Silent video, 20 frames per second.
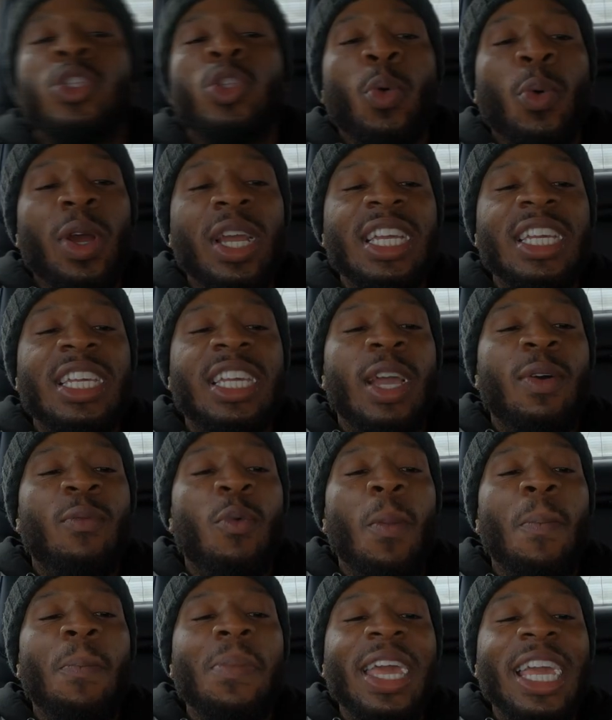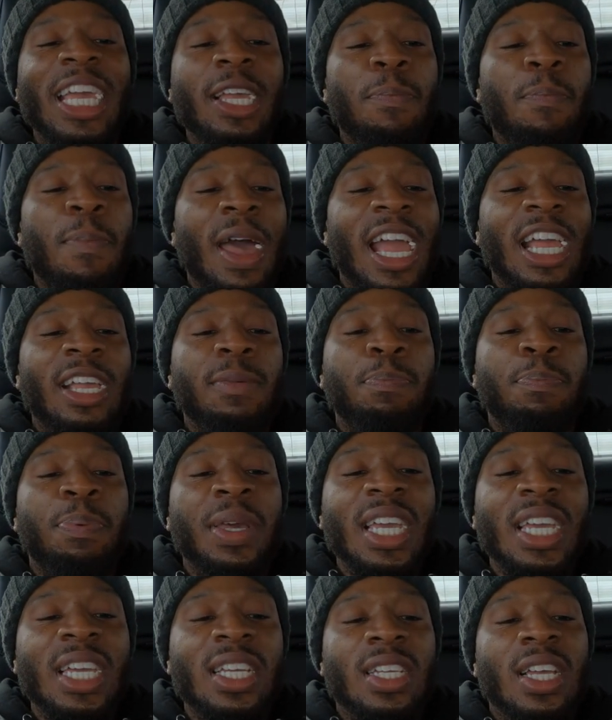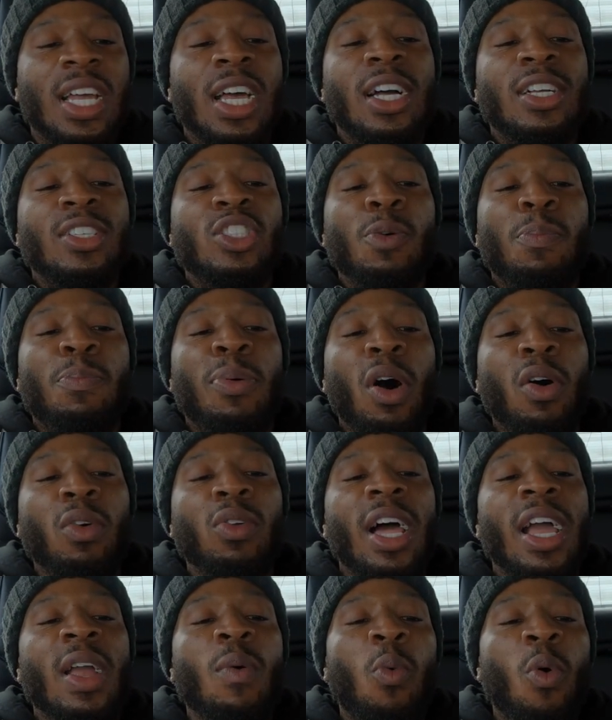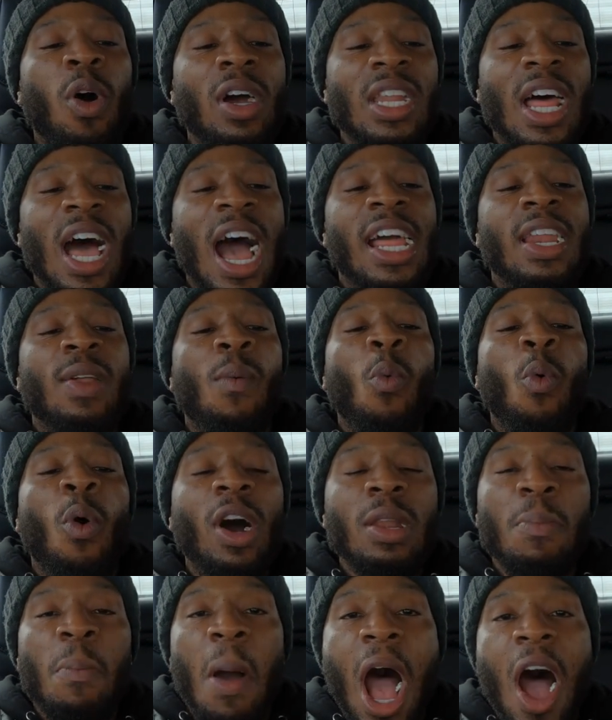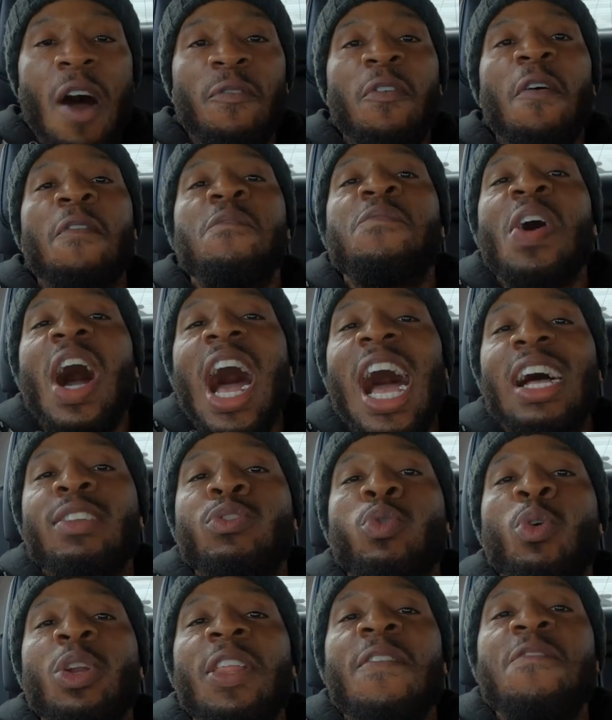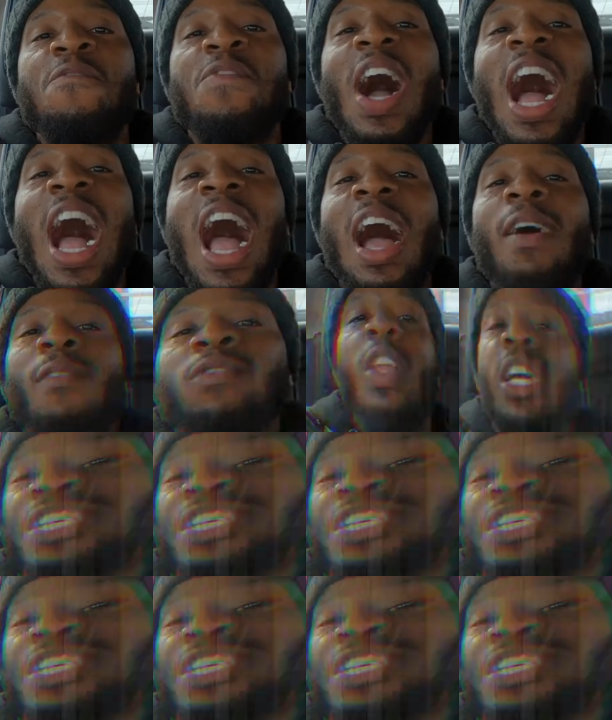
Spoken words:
three, get with me, baby. Chipotle, 1 item, 1 mile for $5.25.